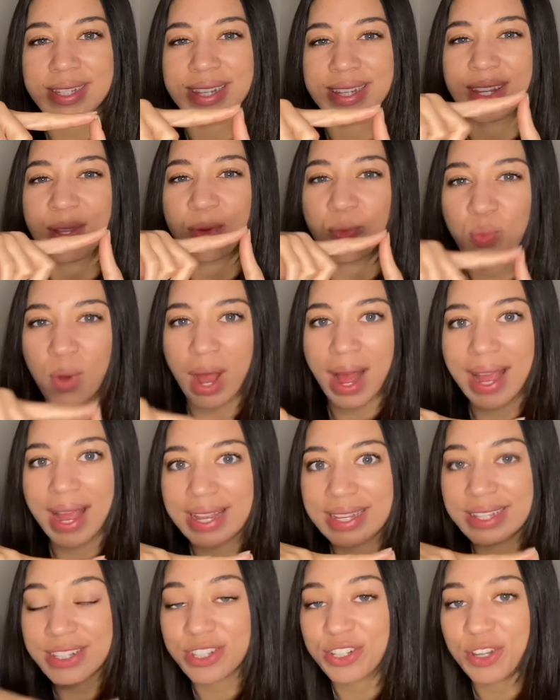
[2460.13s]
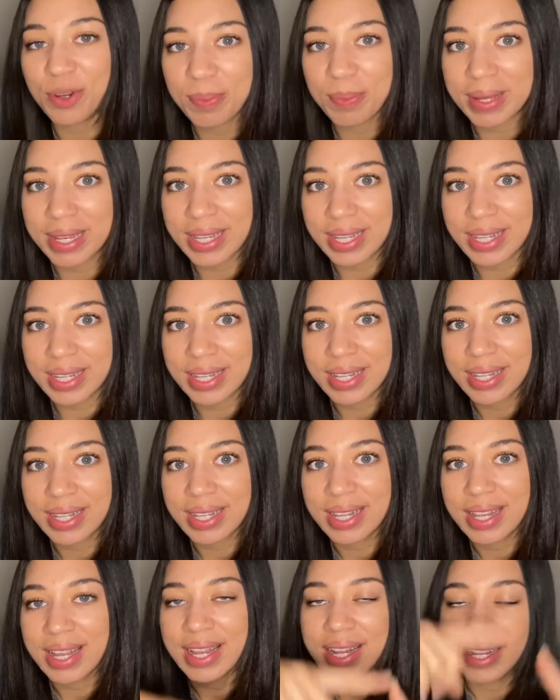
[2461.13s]
The wise serpent
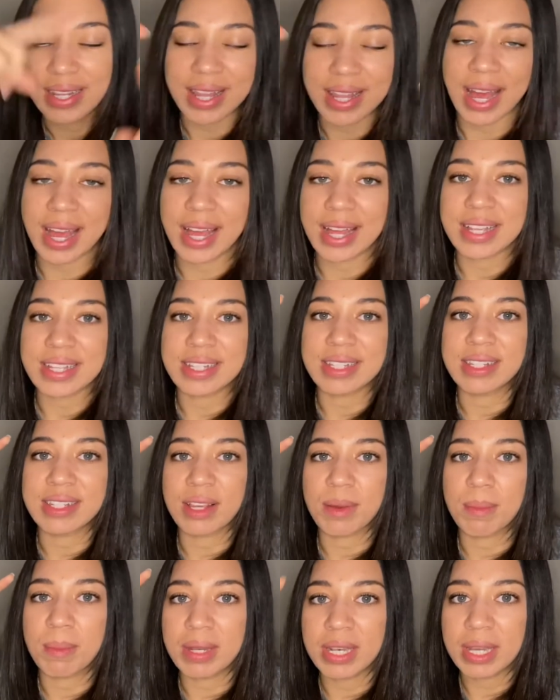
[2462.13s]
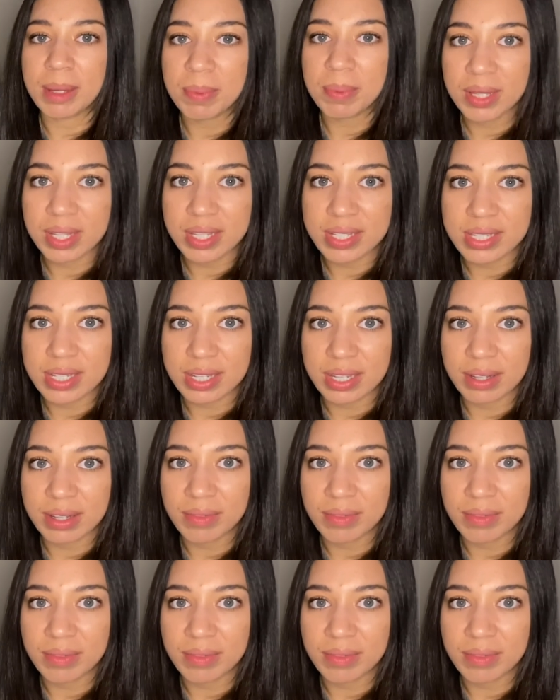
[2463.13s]
that is manipulative